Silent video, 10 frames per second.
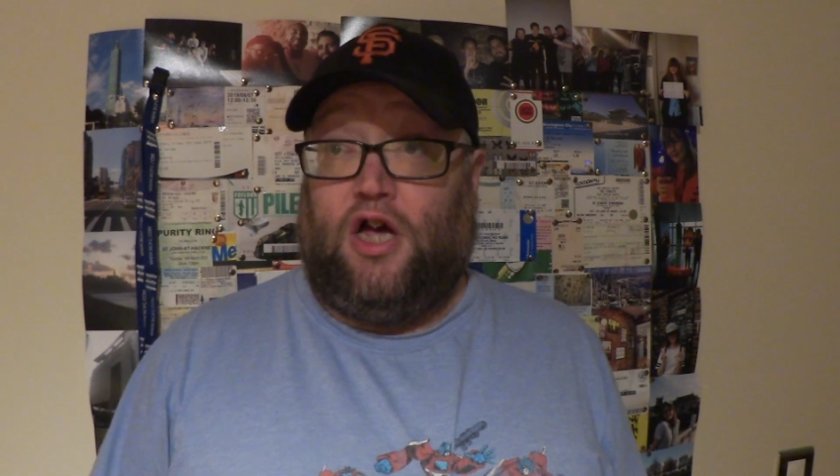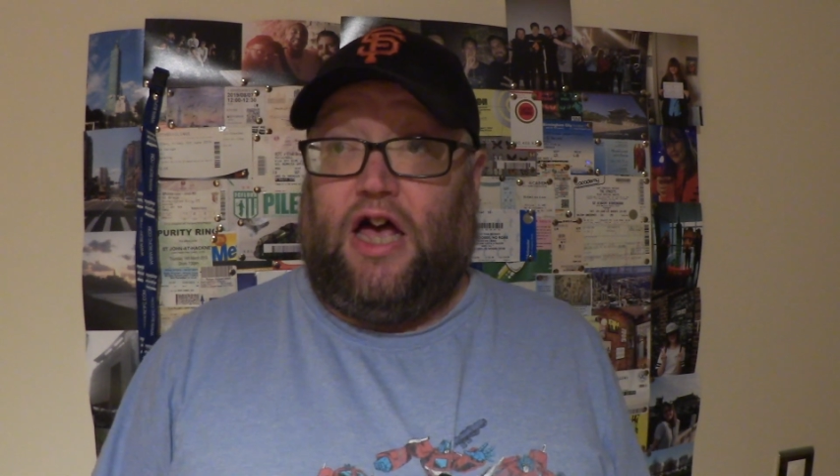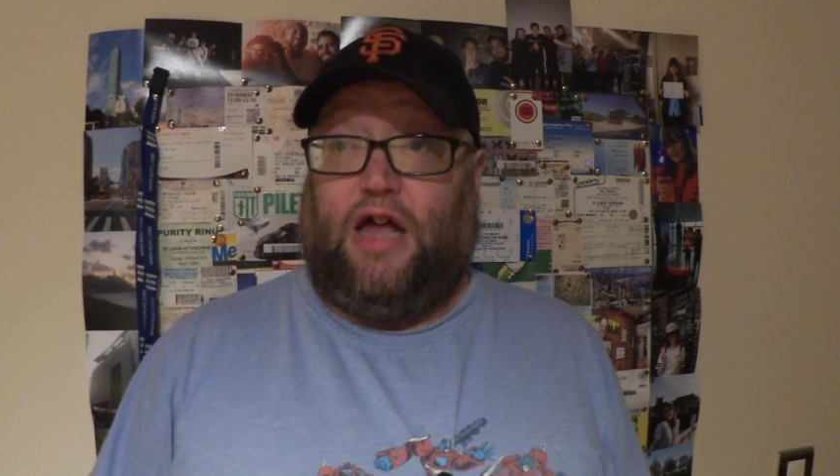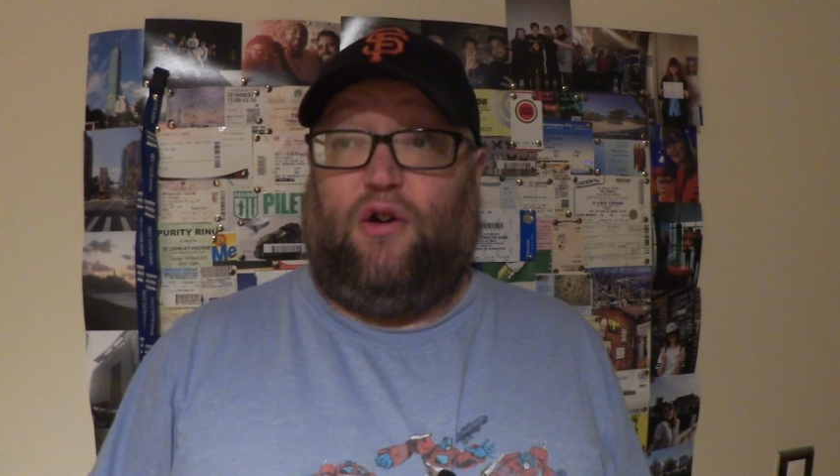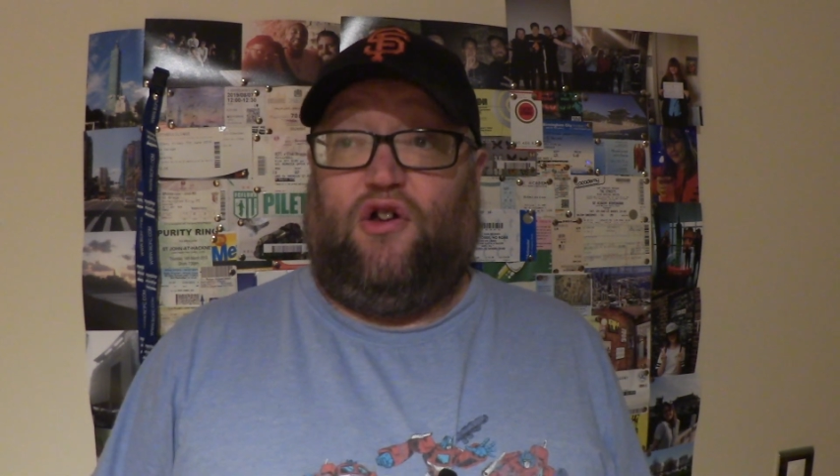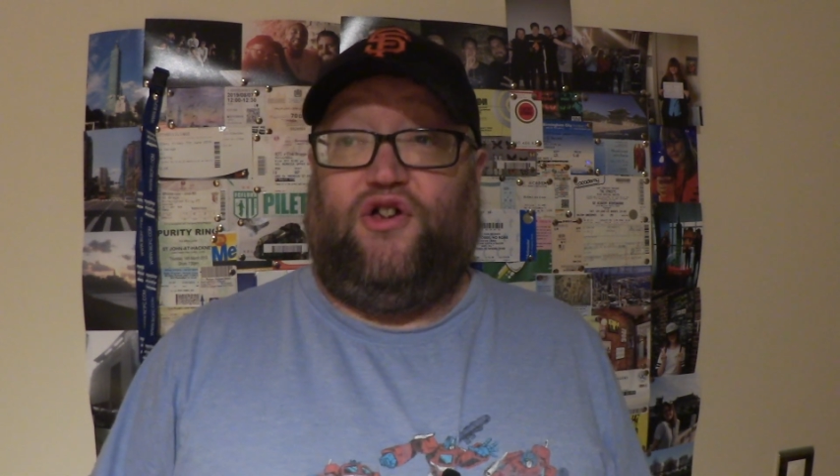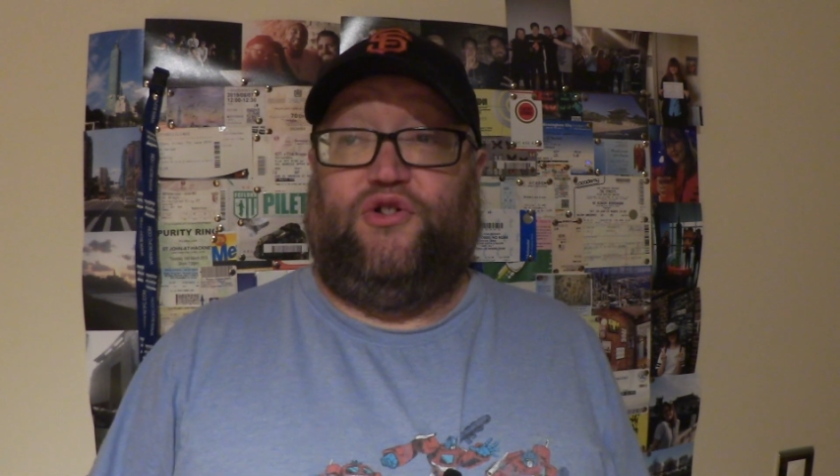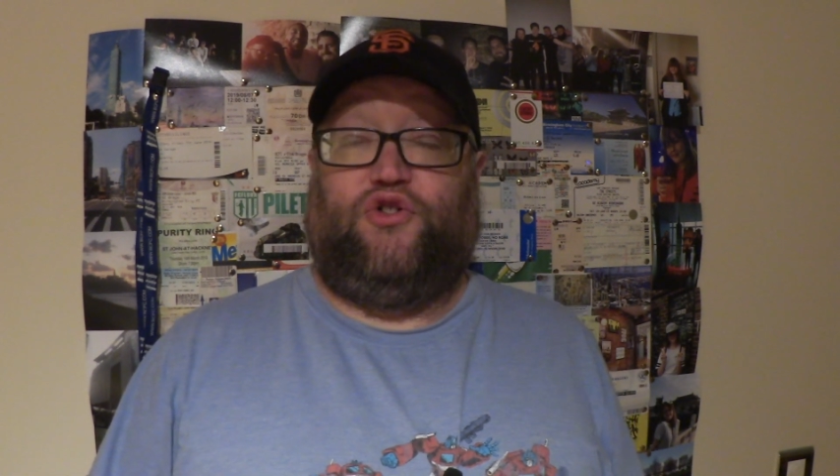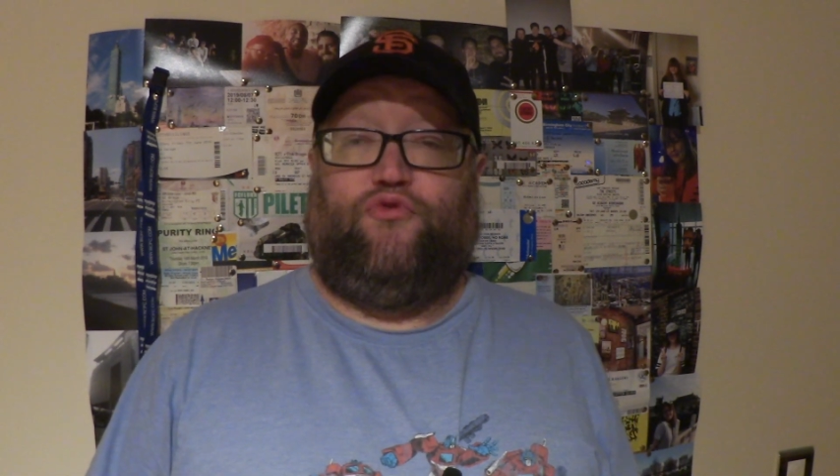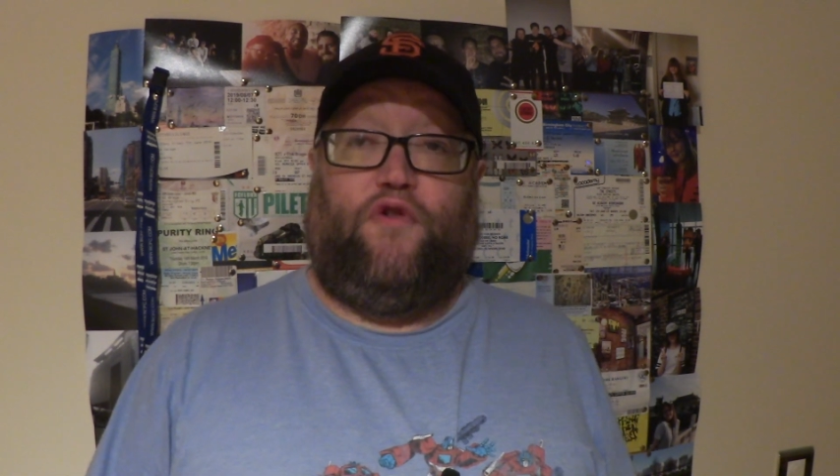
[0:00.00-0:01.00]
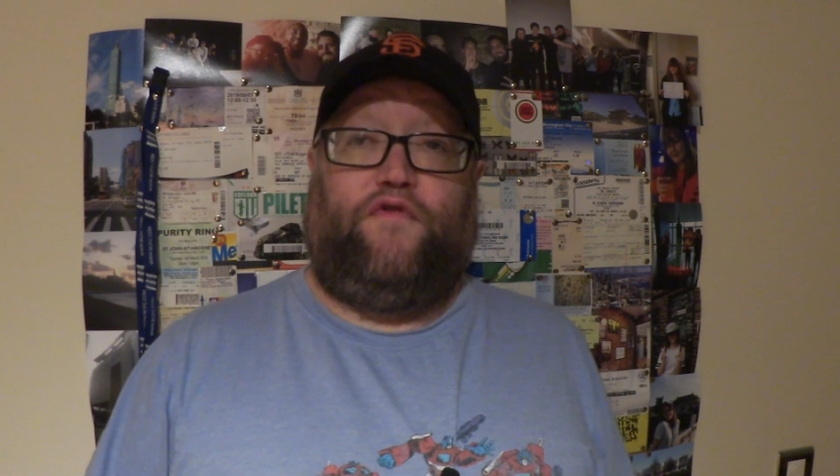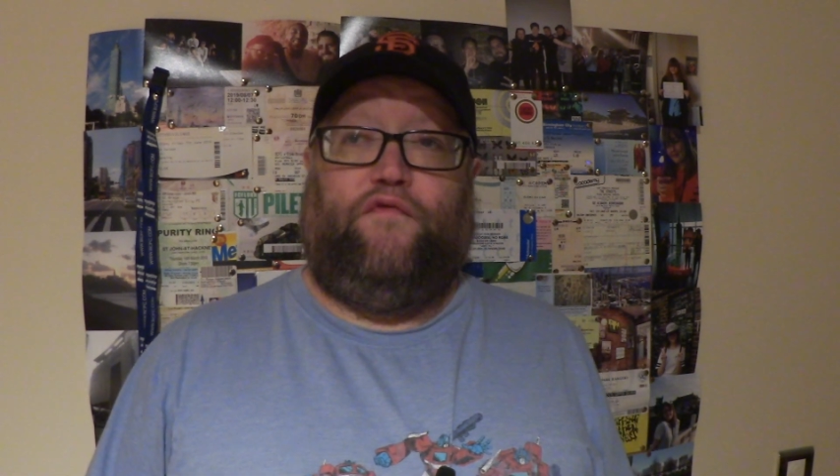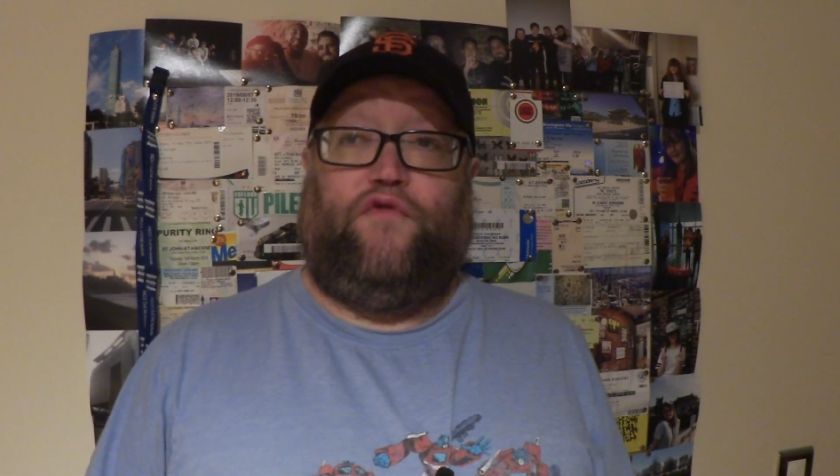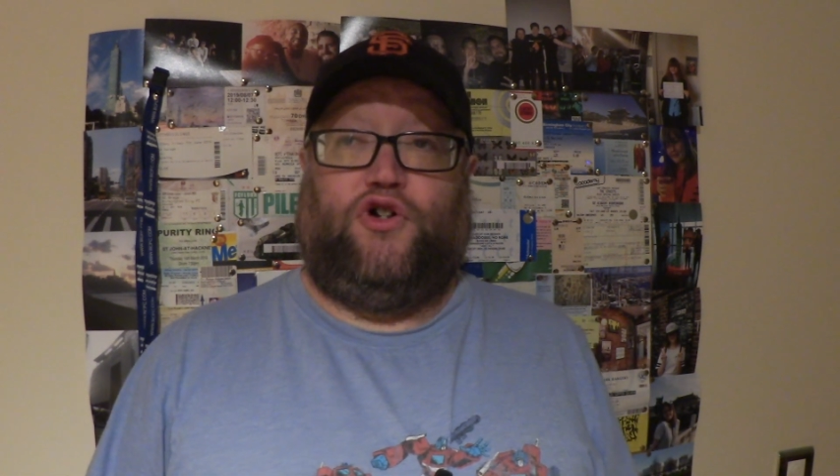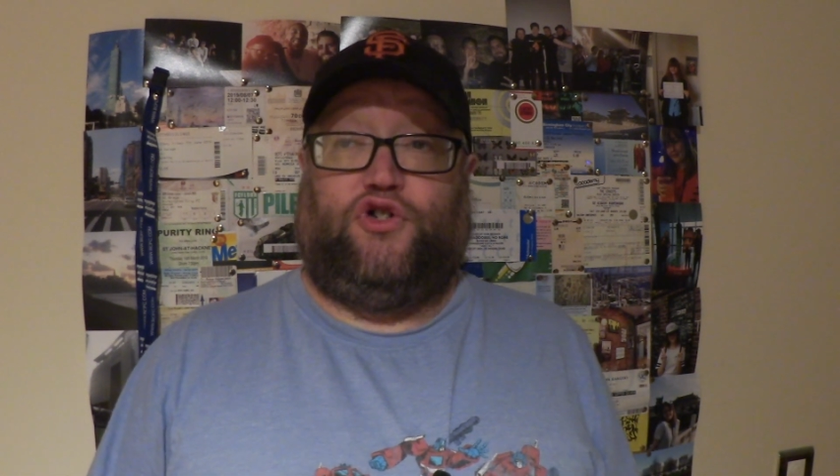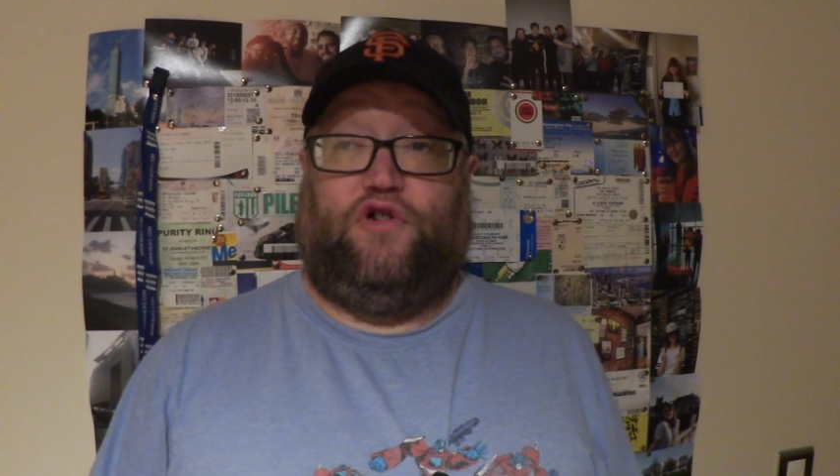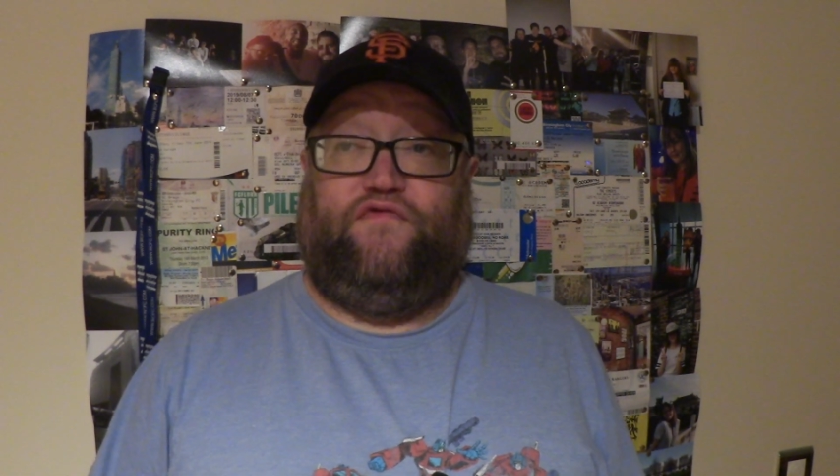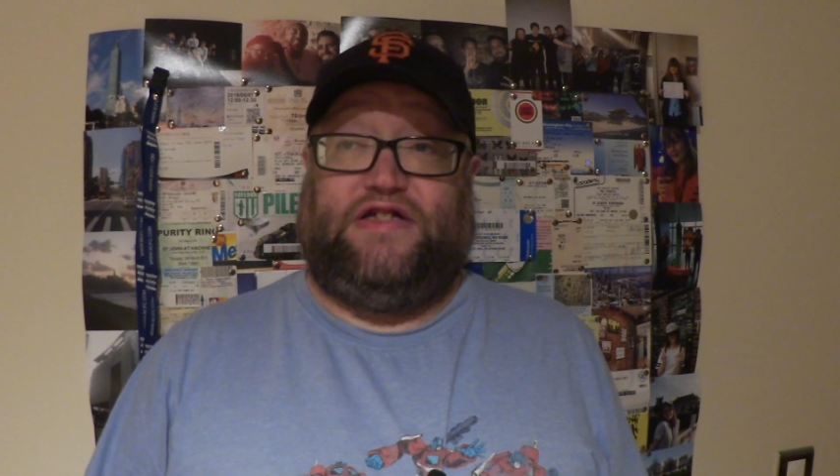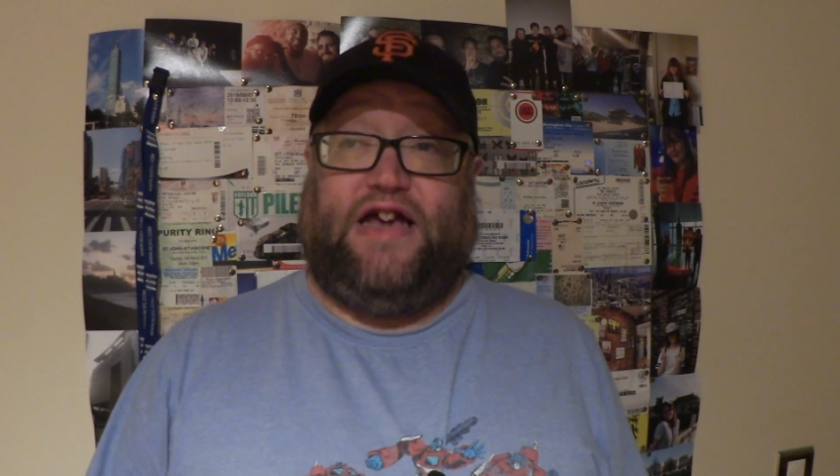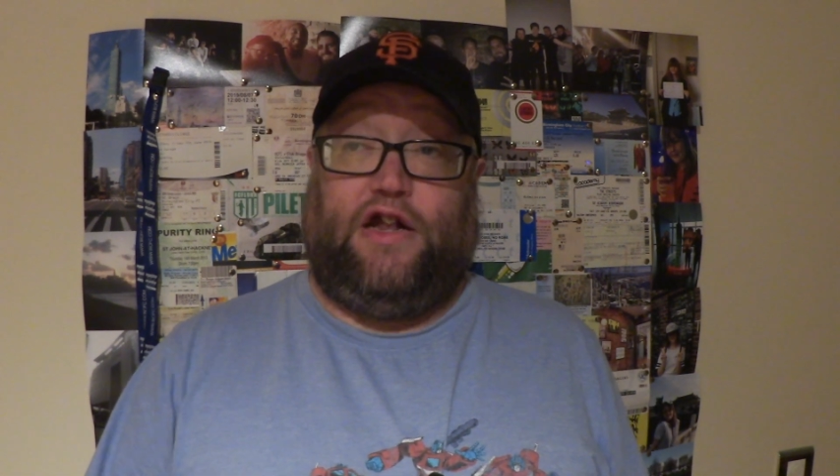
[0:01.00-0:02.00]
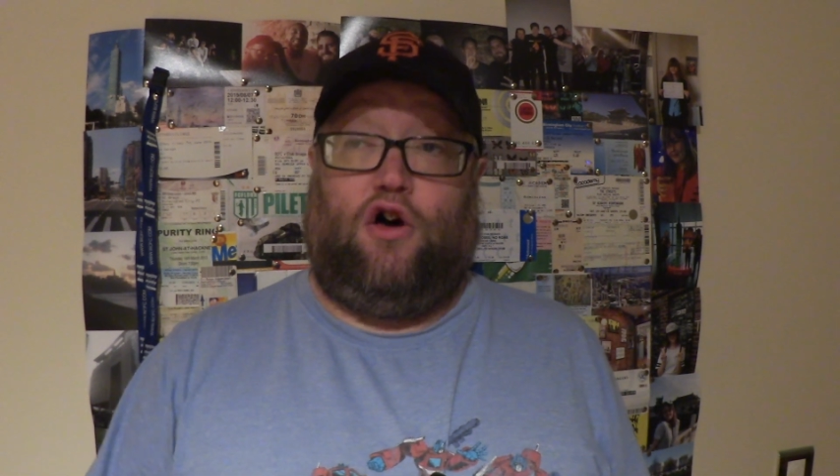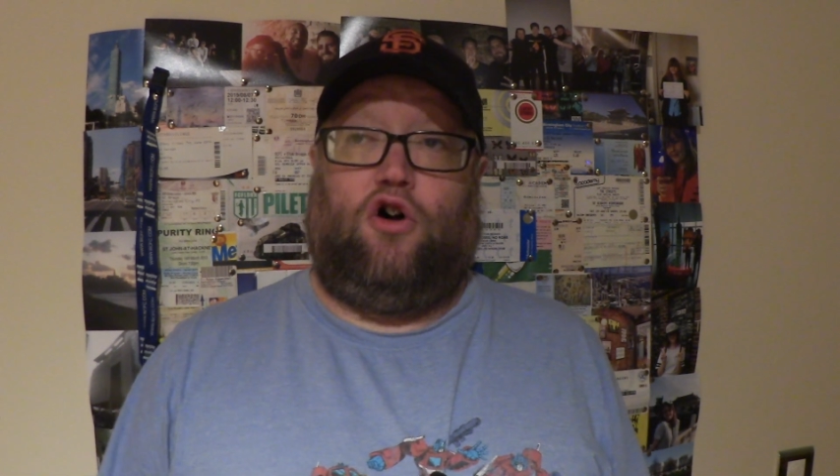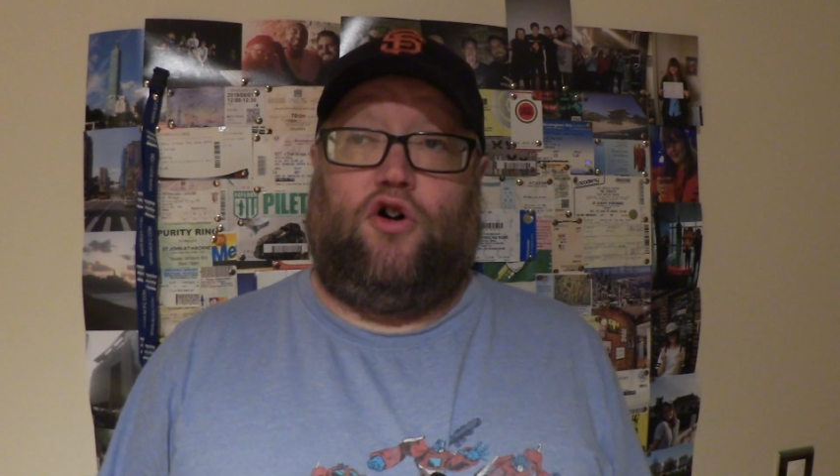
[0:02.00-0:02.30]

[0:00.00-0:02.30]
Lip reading: and I'm going to use the rough conversion of 10 Hong